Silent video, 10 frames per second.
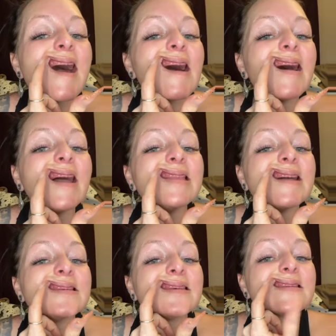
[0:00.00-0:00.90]
Like, that's
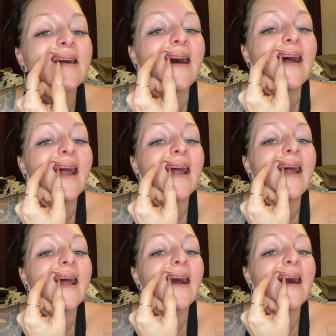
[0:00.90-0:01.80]
a scar
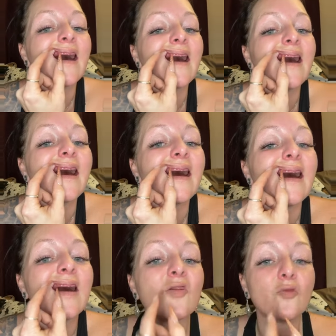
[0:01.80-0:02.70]
uh,
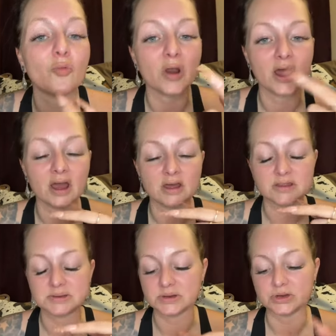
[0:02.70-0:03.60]
from when I had
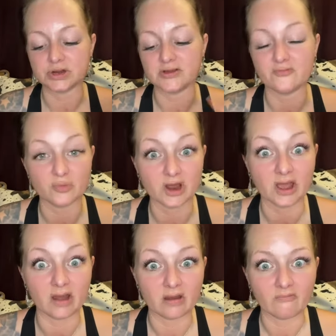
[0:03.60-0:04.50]
surgery, from when I
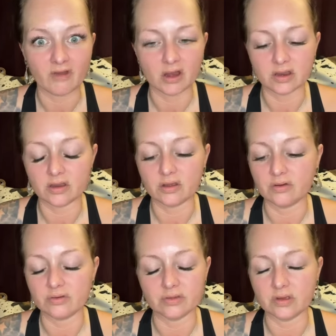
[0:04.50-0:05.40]
had an infected
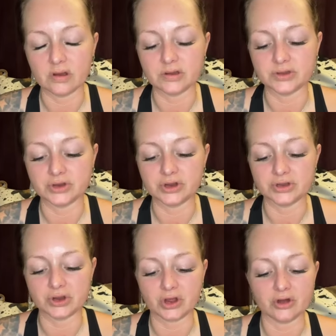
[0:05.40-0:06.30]
tooth years and years
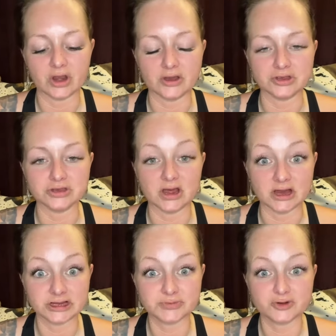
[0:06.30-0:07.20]
ago, and I was in the
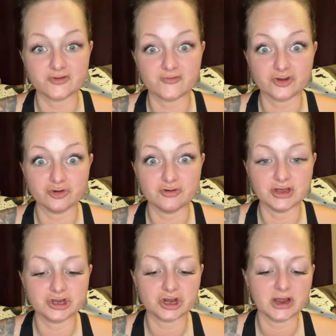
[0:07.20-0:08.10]
hospital for two weeks
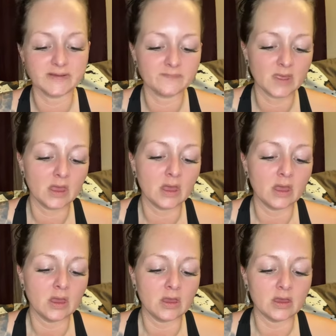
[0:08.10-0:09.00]
straight.
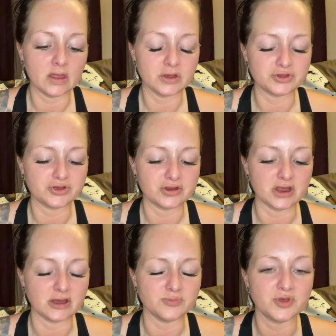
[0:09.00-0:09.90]
Yeah, that was good
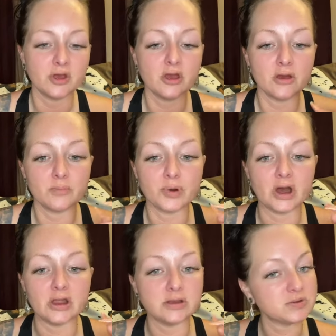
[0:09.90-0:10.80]
times.
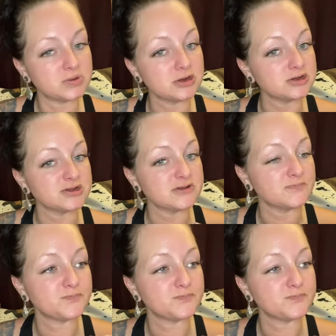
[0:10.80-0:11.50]
But seriously,